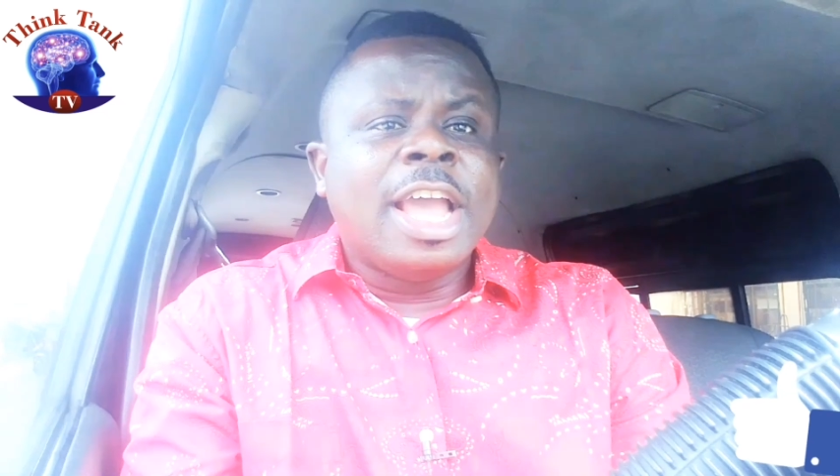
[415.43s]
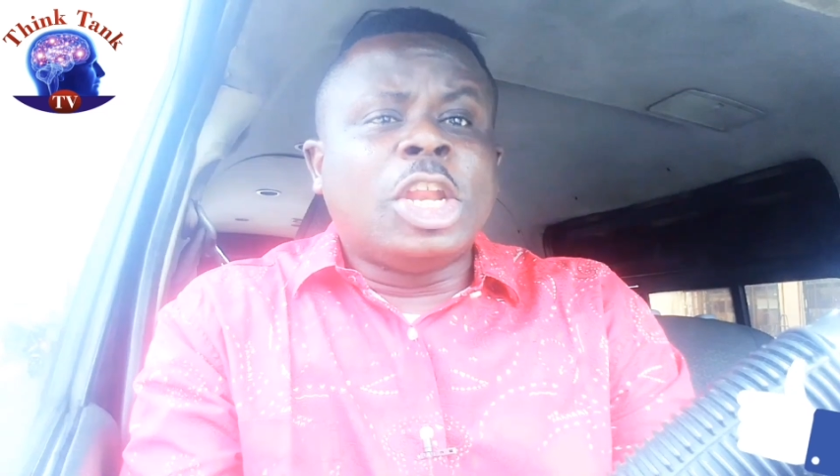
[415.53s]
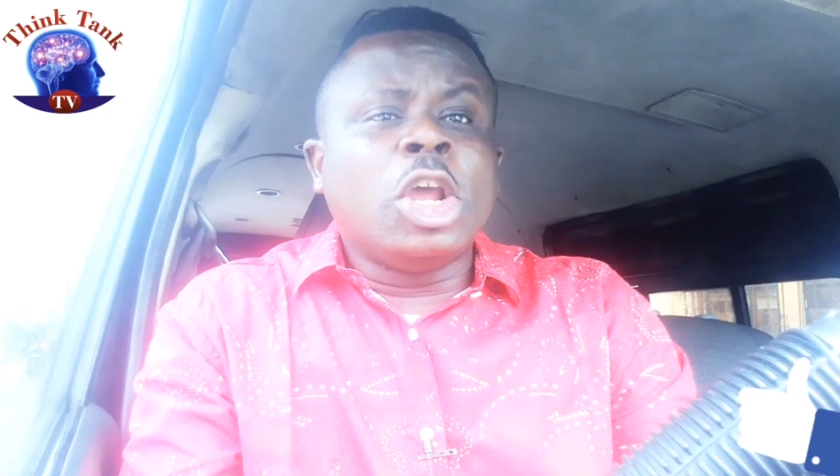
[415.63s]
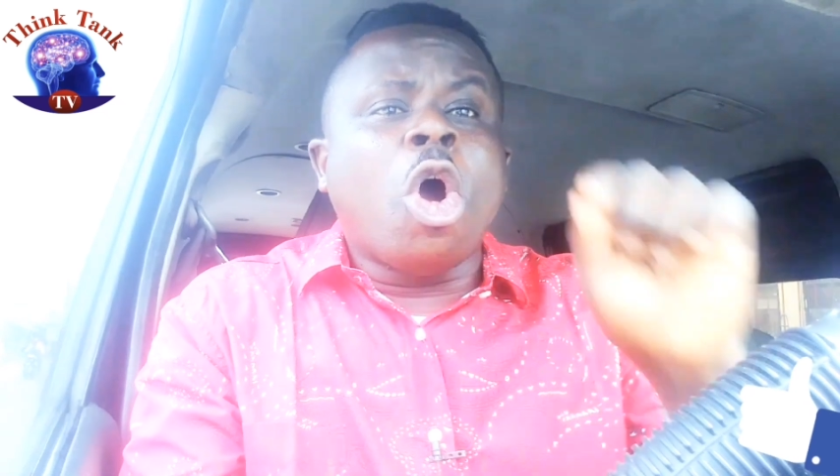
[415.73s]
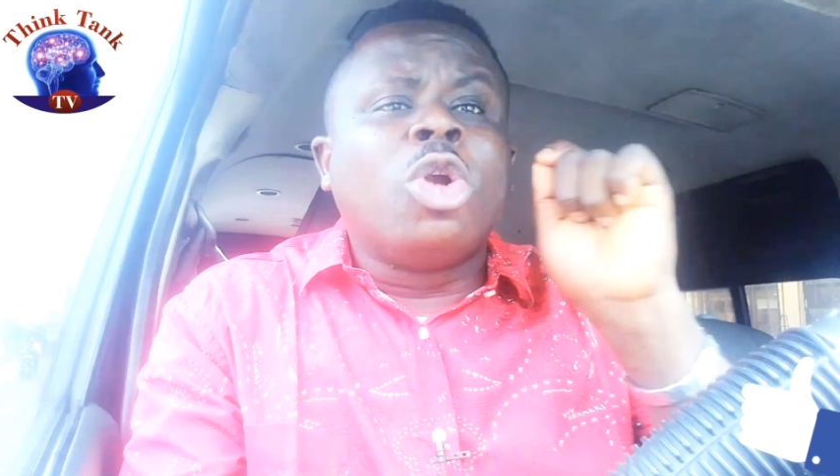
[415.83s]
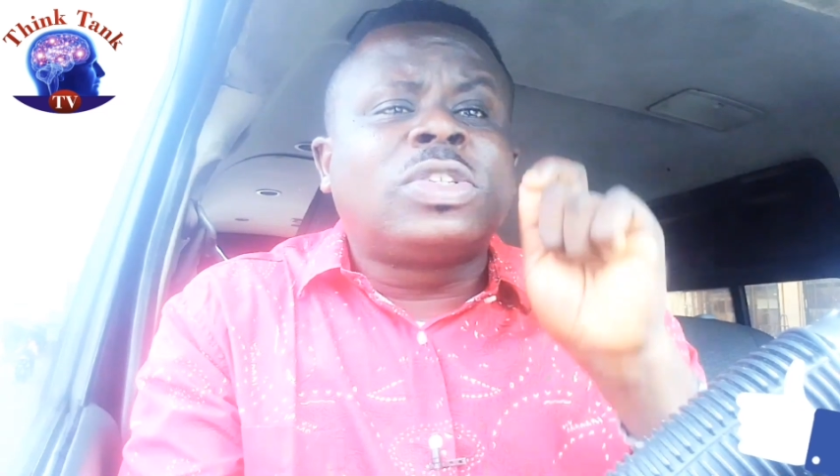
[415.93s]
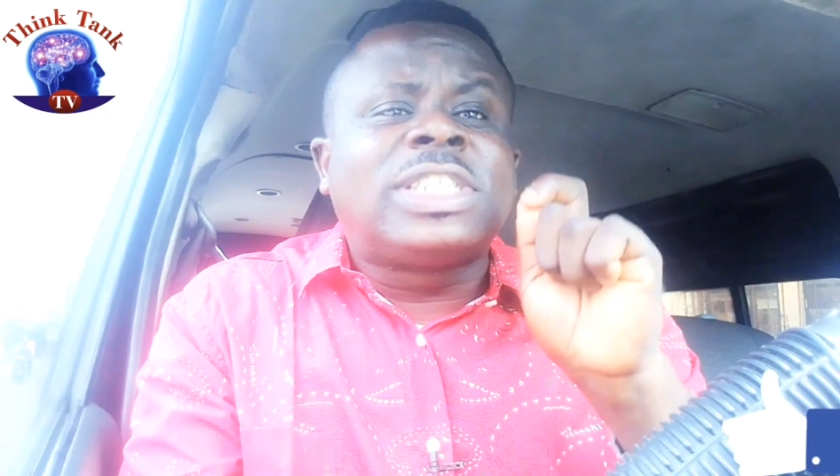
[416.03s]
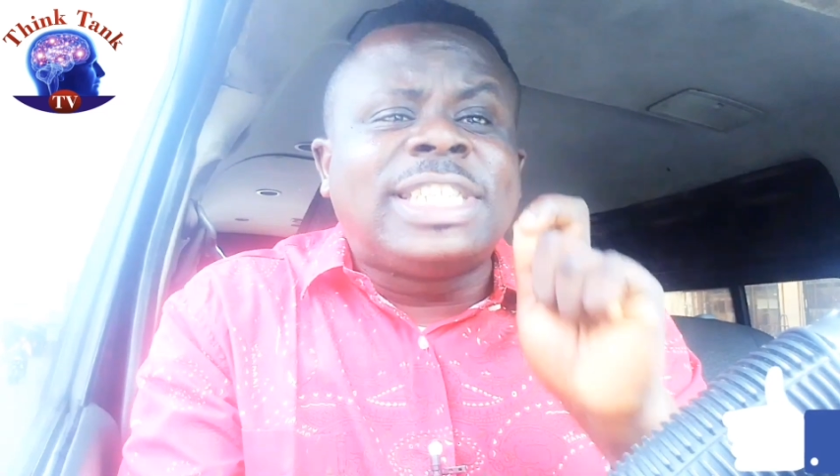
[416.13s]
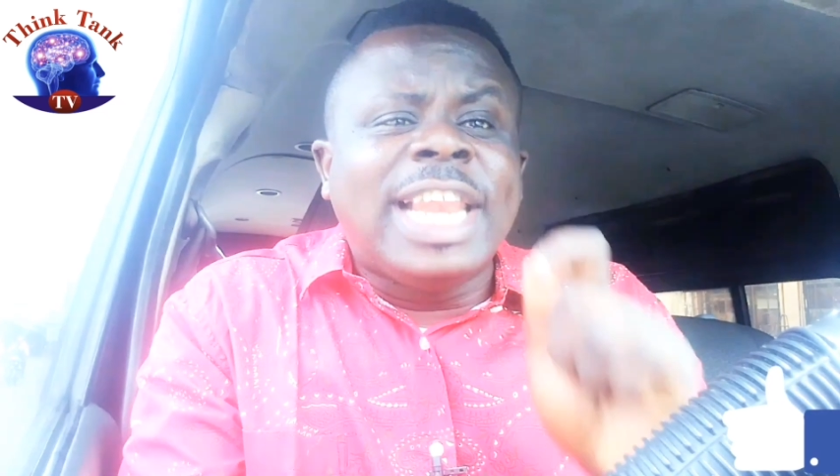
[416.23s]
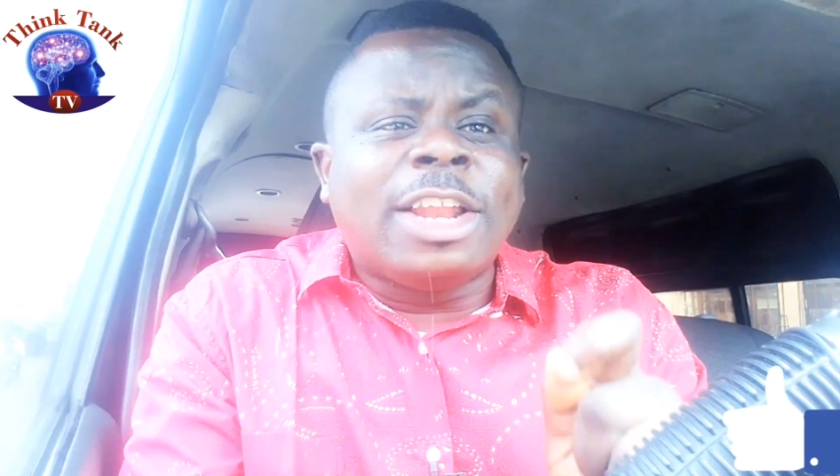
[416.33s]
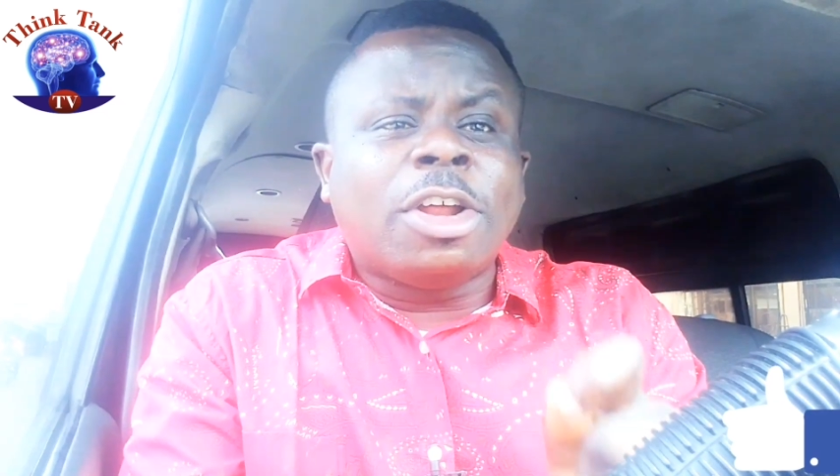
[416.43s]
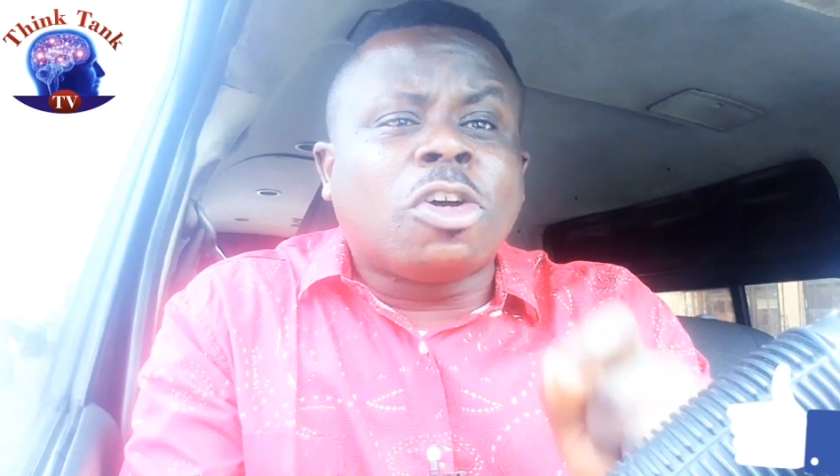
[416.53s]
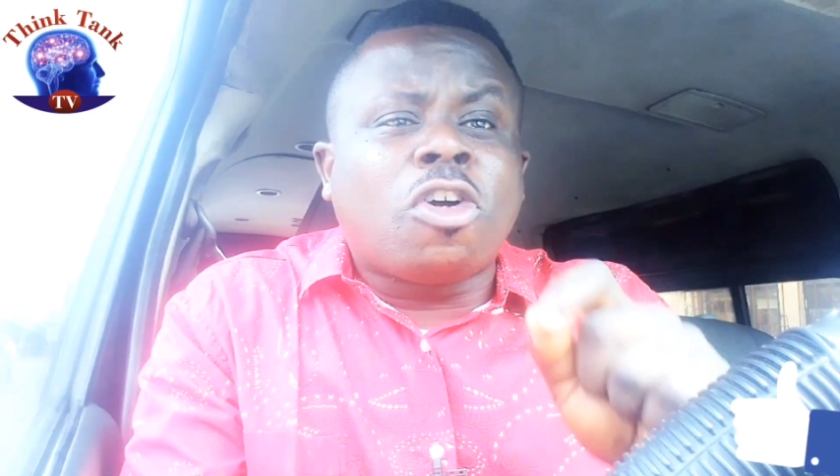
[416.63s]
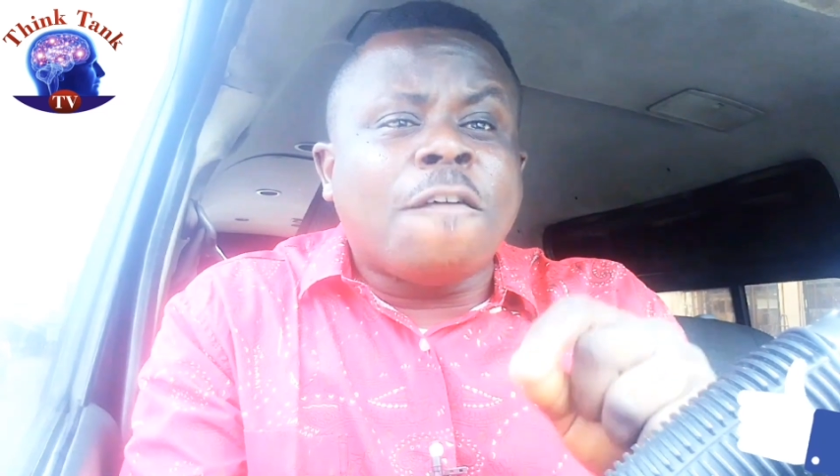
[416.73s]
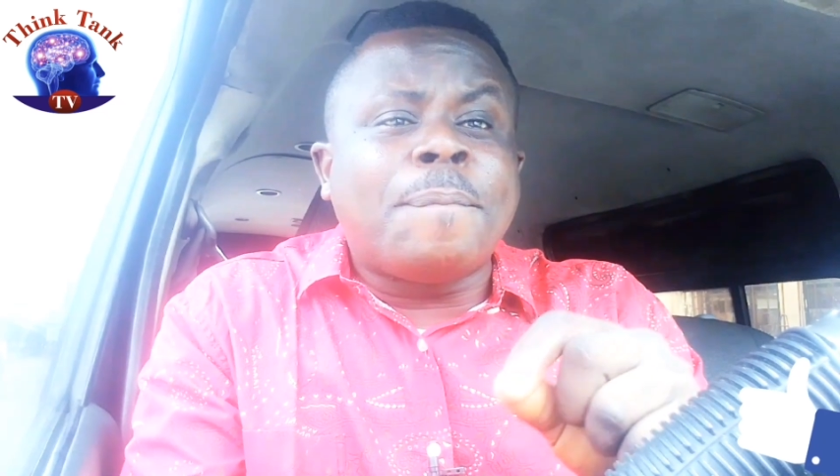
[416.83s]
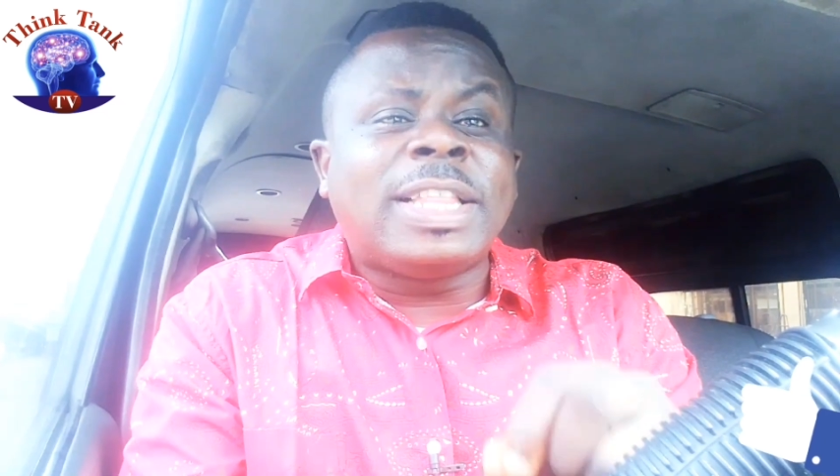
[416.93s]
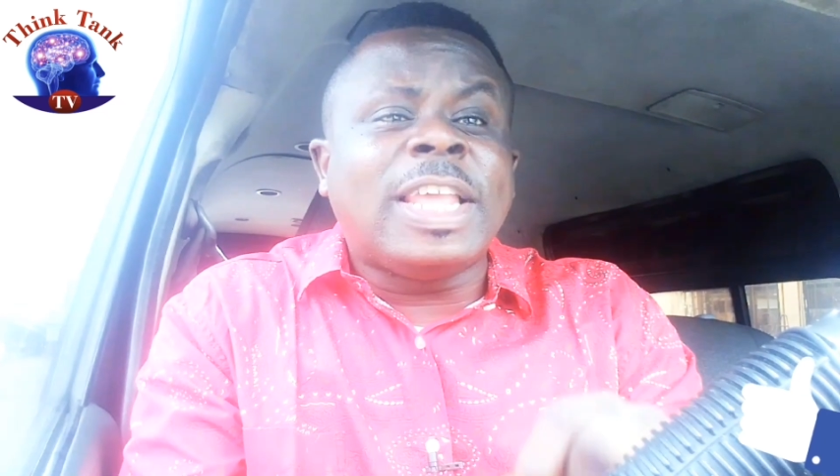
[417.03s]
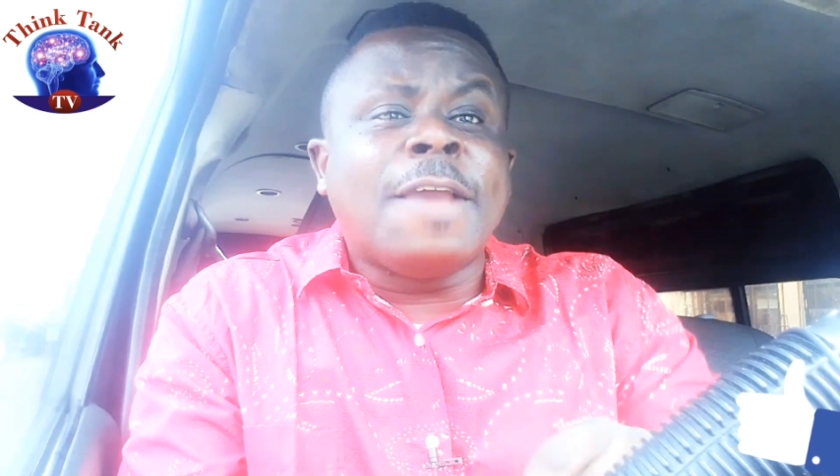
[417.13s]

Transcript: the onus is laid on the government,